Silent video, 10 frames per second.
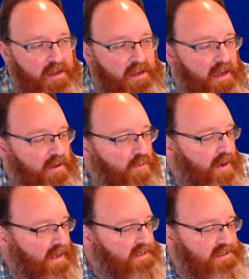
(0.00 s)
What
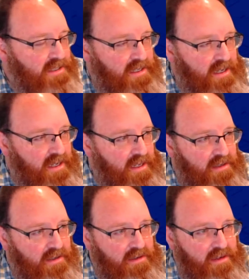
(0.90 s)
I see
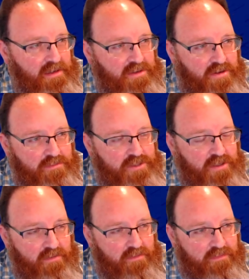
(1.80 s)
in terms
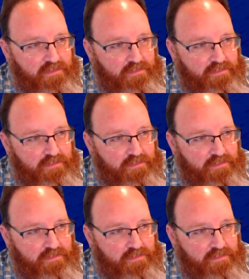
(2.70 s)
of